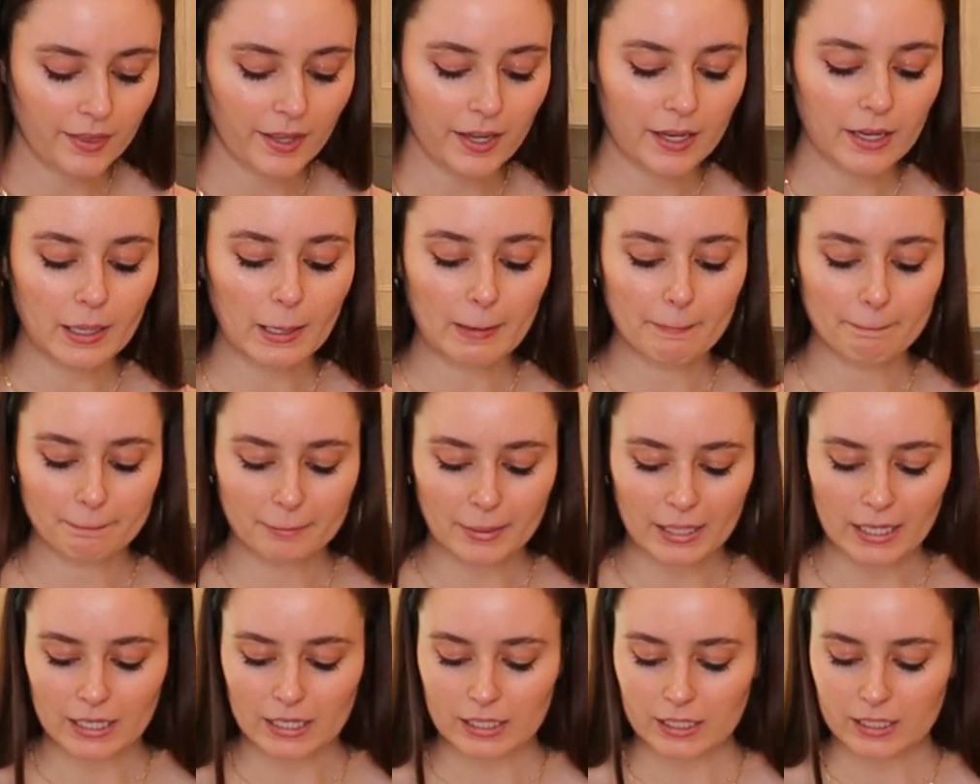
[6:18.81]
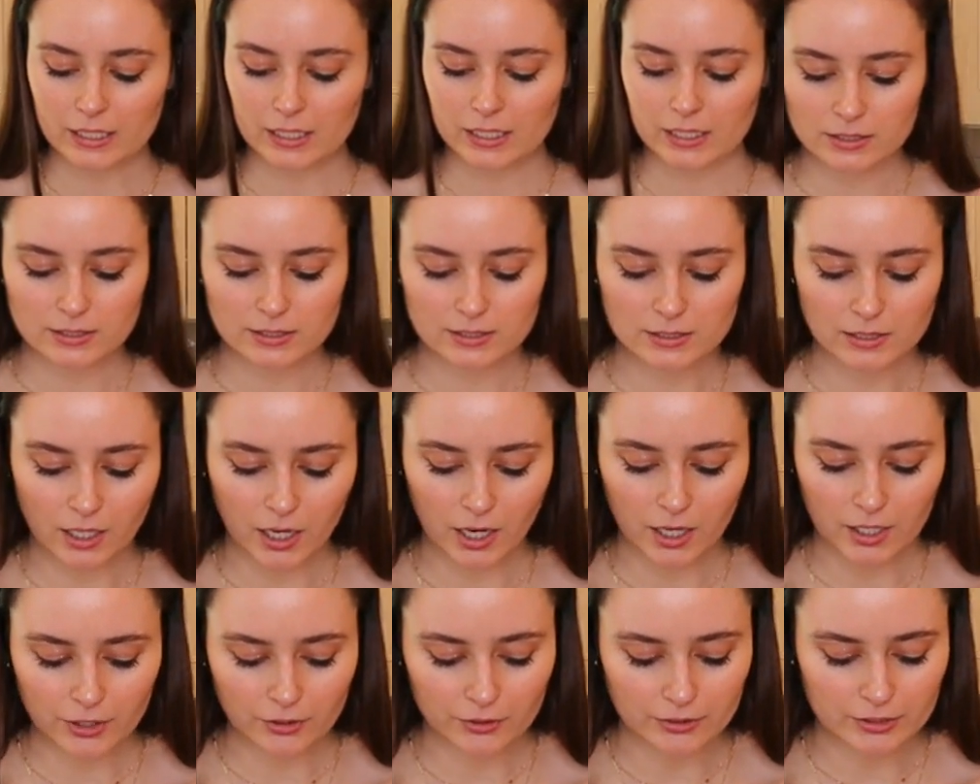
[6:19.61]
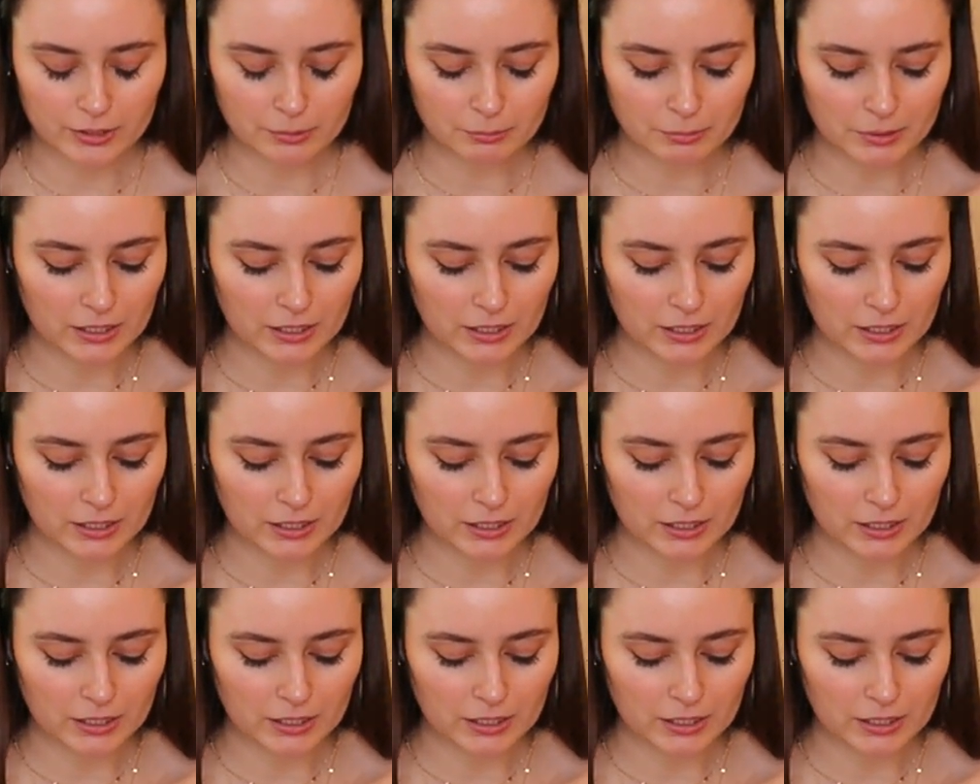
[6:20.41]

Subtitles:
they bake, it's not going to